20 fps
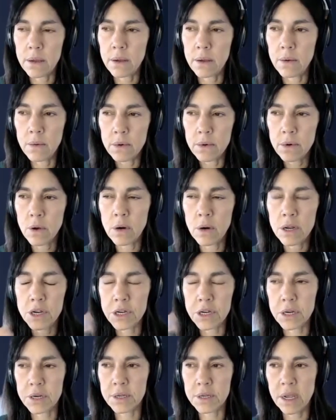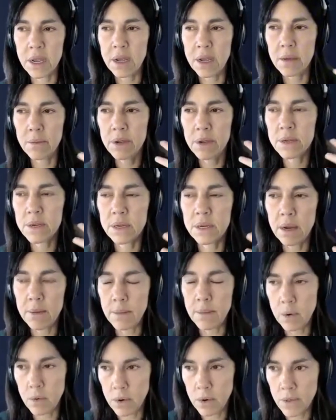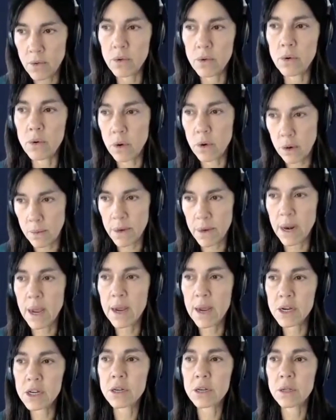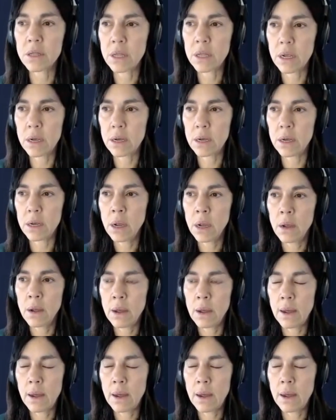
to your knowledge, does the MSM or your combination there